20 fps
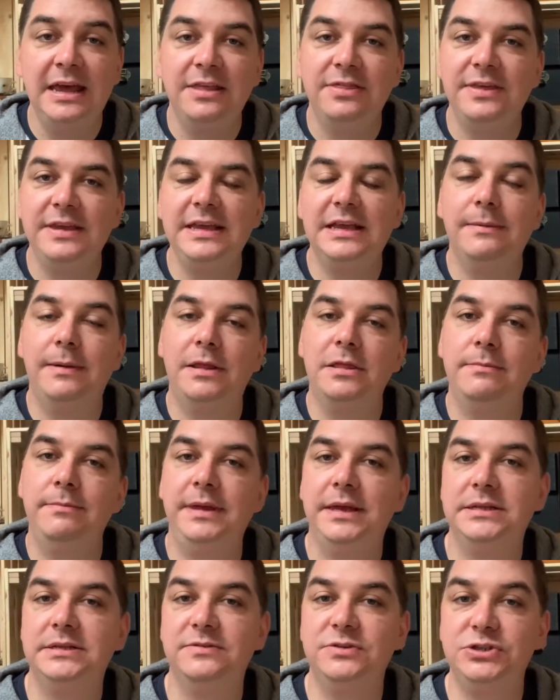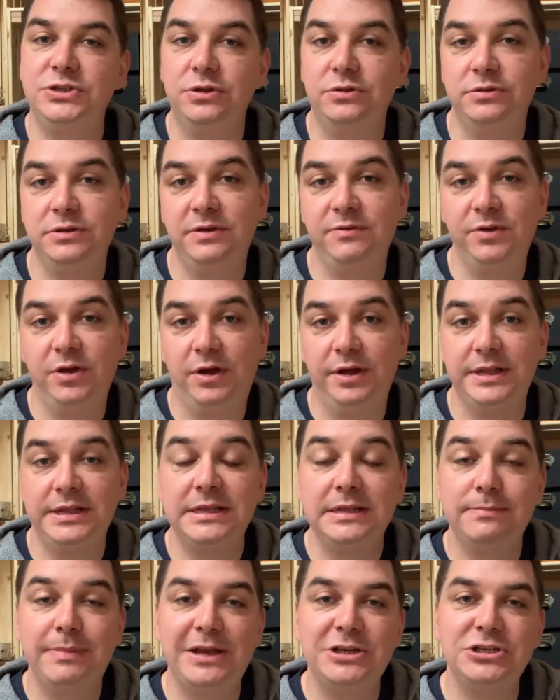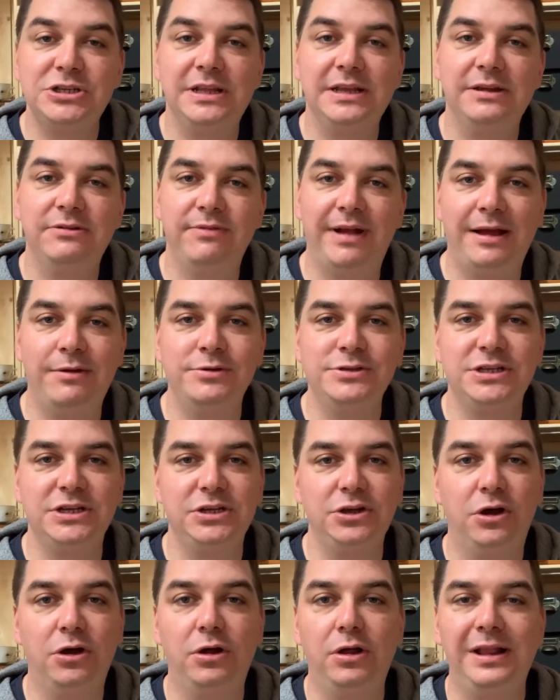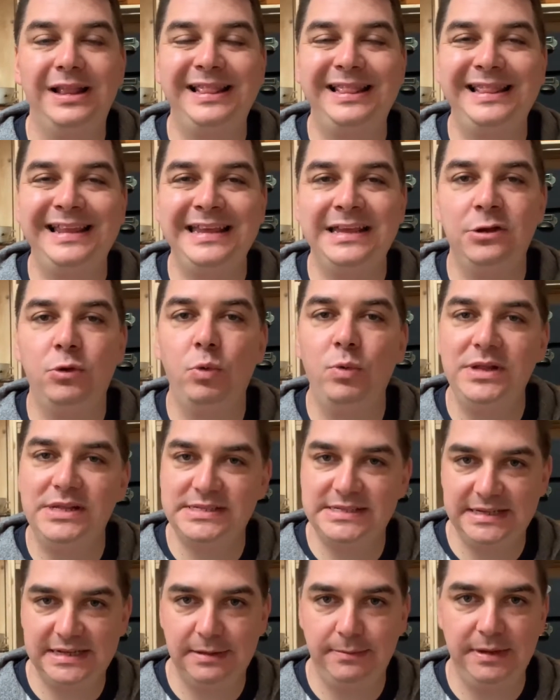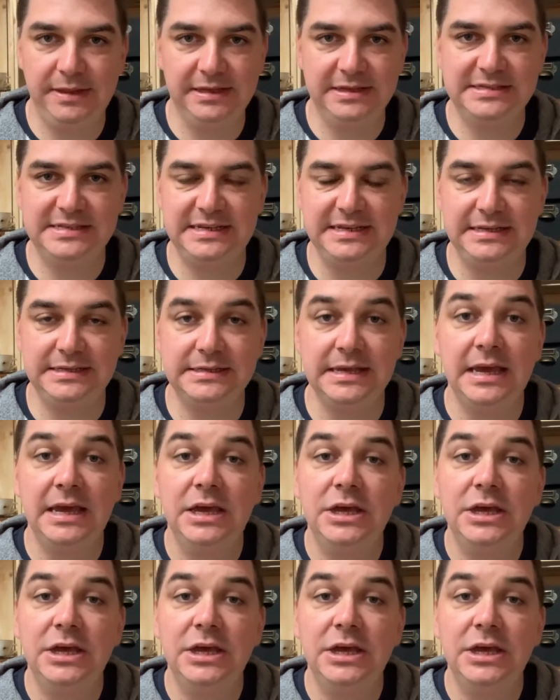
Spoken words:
think about the mix of children you've got, especially around your linguistic abilities.